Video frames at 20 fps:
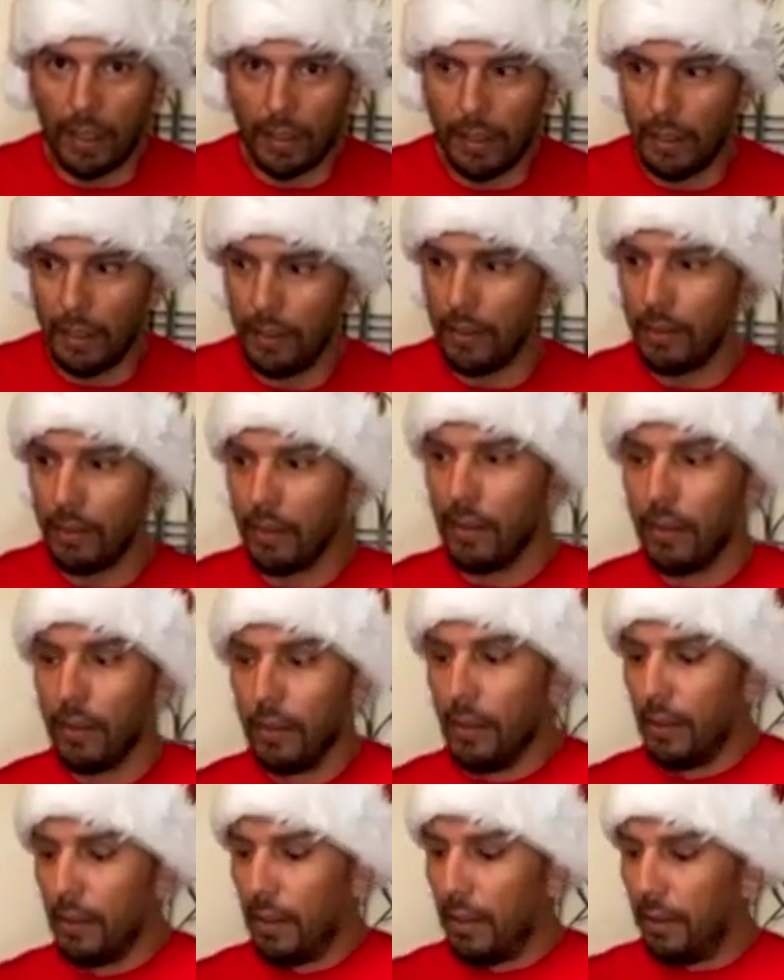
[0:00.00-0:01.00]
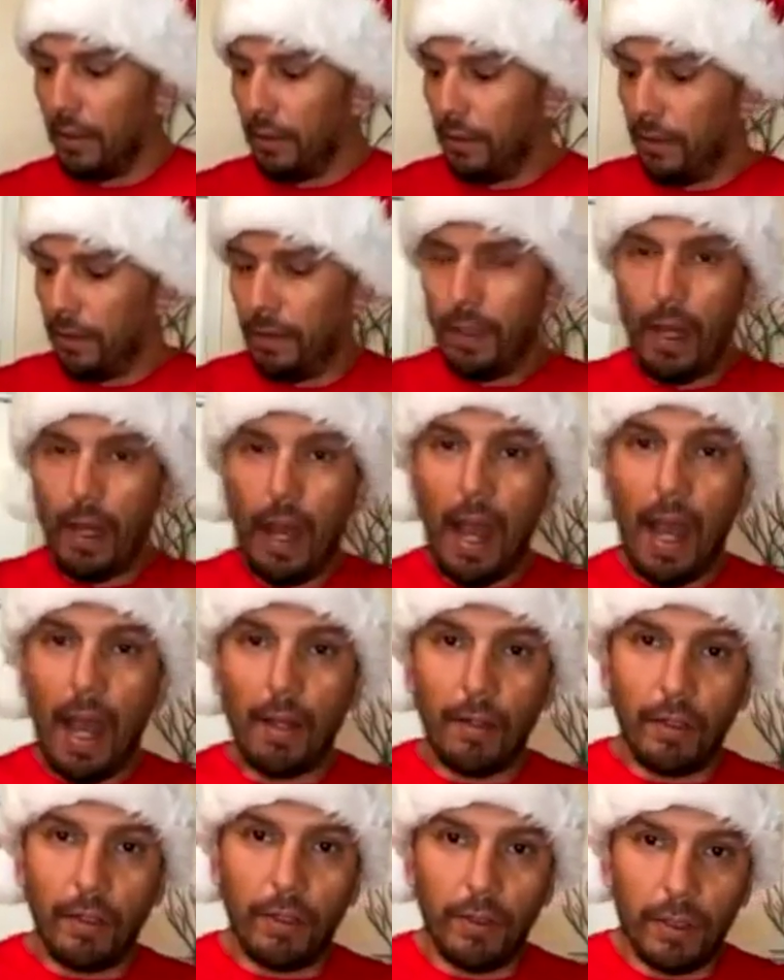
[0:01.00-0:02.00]
idea of
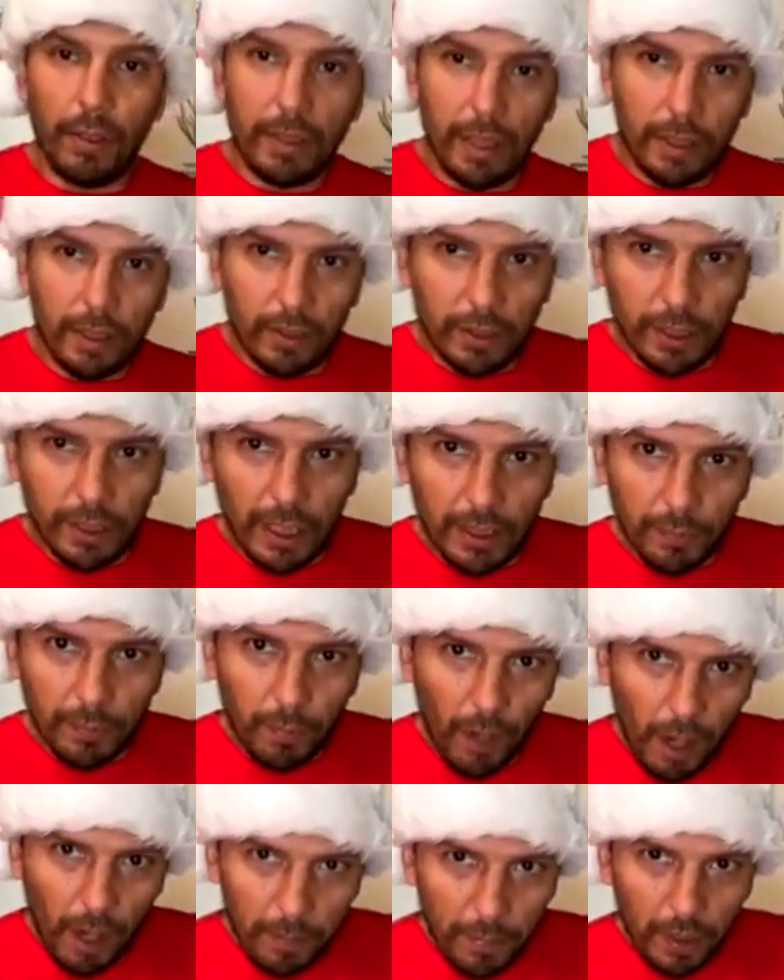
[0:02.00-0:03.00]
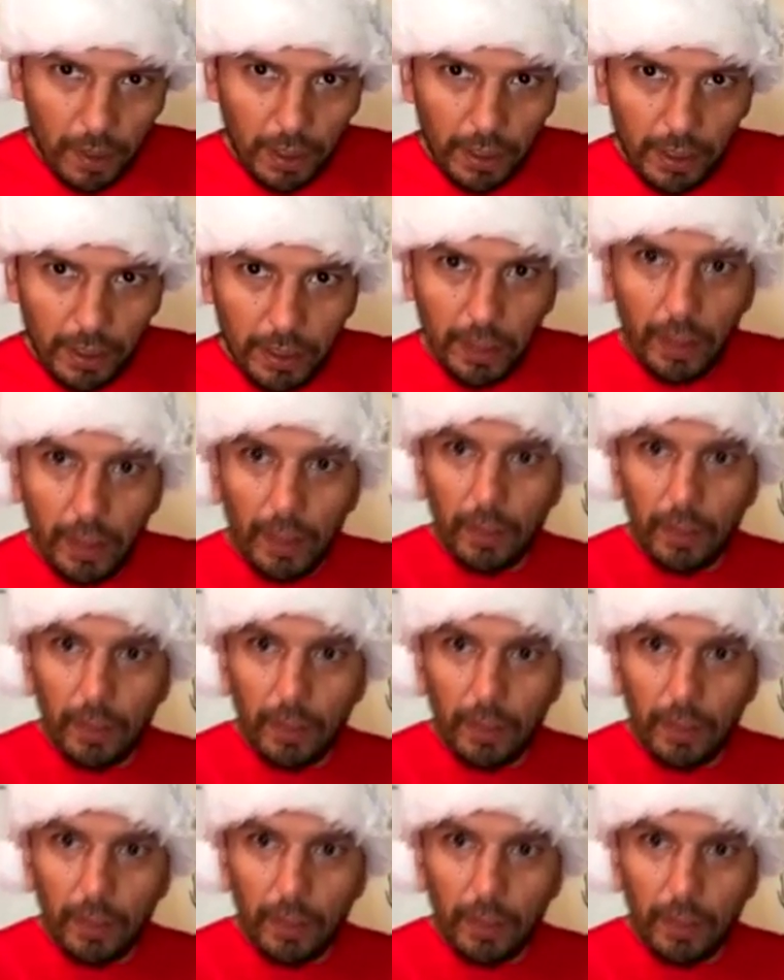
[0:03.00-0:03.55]
how to do this exercise properly.